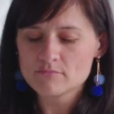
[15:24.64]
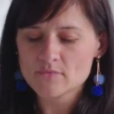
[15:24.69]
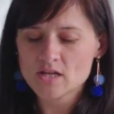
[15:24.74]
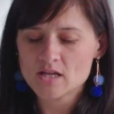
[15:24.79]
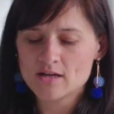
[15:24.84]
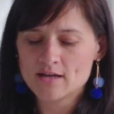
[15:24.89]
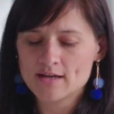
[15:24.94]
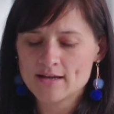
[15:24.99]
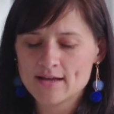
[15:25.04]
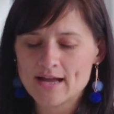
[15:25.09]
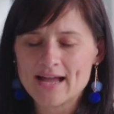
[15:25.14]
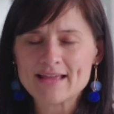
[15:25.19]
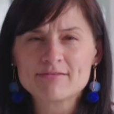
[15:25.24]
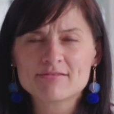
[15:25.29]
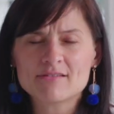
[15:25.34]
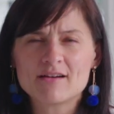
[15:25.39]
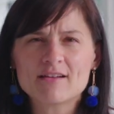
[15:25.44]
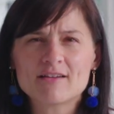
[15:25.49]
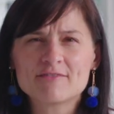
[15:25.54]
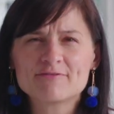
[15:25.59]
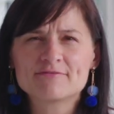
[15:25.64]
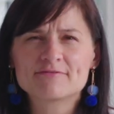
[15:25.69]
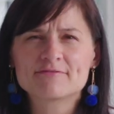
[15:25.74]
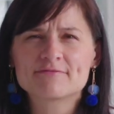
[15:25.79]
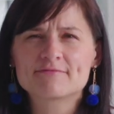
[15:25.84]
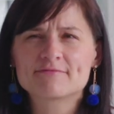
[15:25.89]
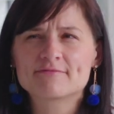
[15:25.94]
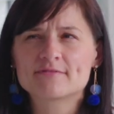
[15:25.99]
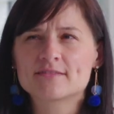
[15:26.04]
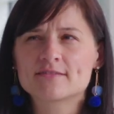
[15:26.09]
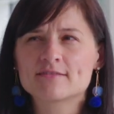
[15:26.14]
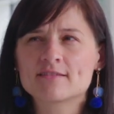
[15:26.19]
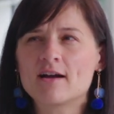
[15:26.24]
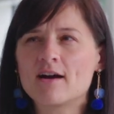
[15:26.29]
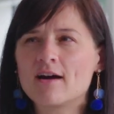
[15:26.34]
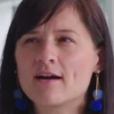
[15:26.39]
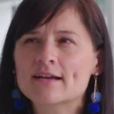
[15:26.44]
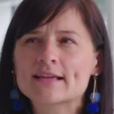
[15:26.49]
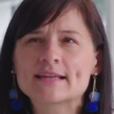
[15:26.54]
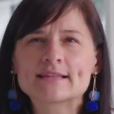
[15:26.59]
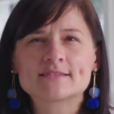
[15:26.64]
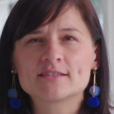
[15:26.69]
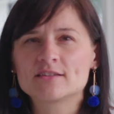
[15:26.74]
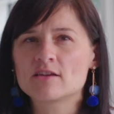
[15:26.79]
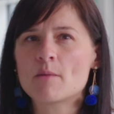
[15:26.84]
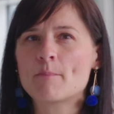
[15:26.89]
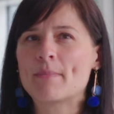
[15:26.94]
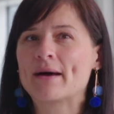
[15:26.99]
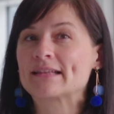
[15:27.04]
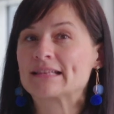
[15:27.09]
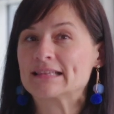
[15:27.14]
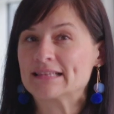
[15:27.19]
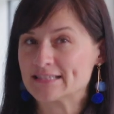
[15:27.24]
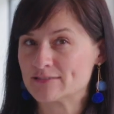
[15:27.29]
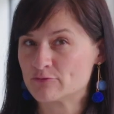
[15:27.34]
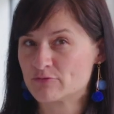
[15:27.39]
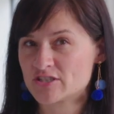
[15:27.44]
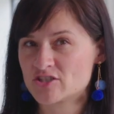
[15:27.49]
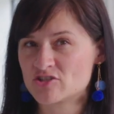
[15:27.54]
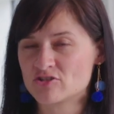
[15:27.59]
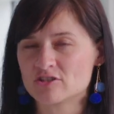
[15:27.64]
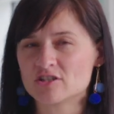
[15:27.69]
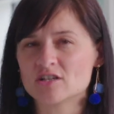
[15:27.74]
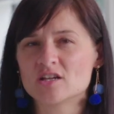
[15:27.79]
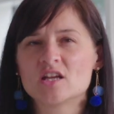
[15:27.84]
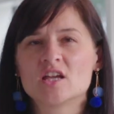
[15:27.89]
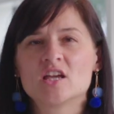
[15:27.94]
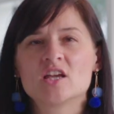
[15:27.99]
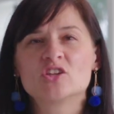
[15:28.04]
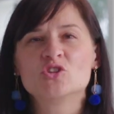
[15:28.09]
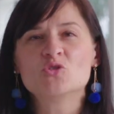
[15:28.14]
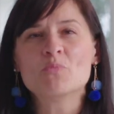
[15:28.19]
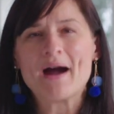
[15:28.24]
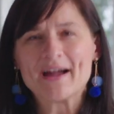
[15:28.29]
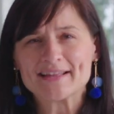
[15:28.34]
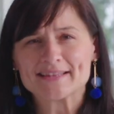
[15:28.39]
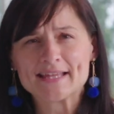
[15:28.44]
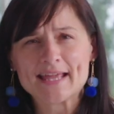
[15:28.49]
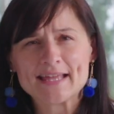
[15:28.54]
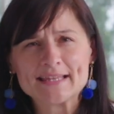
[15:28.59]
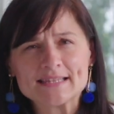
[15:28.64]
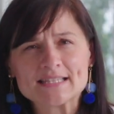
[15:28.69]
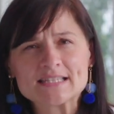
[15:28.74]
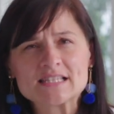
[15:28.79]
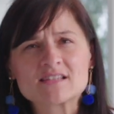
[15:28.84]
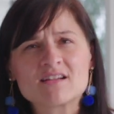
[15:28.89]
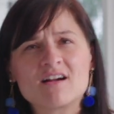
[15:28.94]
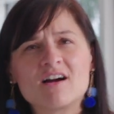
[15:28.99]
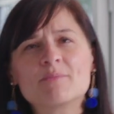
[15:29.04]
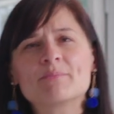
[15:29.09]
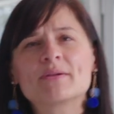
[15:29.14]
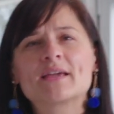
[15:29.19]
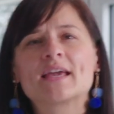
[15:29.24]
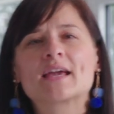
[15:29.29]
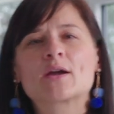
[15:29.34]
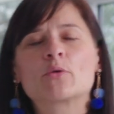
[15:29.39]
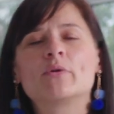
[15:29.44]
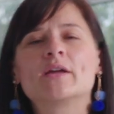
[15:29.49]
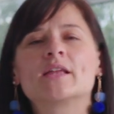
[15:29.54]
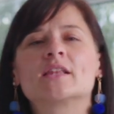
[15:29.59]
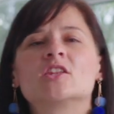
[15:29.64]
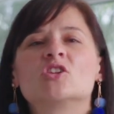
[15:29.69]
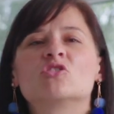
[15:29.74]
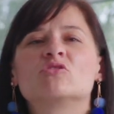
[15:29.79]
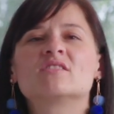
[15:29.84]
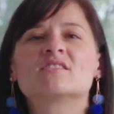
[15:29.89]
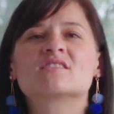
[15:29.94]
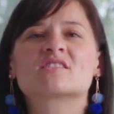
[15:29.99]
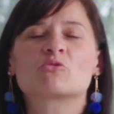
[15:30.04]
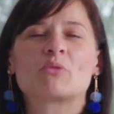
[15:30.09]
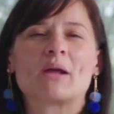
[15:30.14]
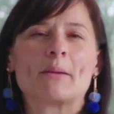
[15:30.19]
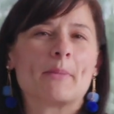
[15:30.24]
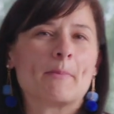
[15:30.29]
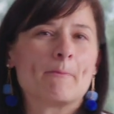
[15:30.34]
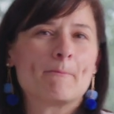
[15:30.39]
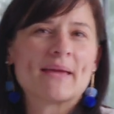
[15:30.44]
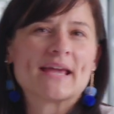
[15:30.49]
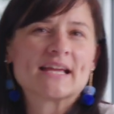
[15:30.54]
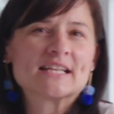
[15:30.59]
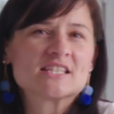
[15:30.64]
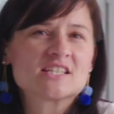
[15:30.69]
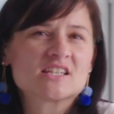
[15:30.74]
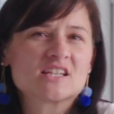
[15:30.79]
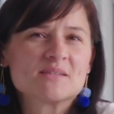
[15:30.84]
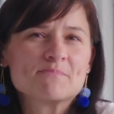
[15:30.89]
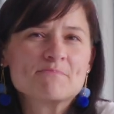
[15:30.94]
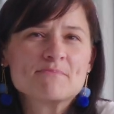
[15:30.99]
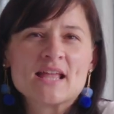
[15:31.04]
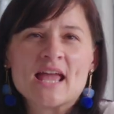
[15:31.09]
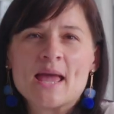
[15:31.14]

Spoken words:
I thought of talking to you about literature. You might get this topic when you describe a picture.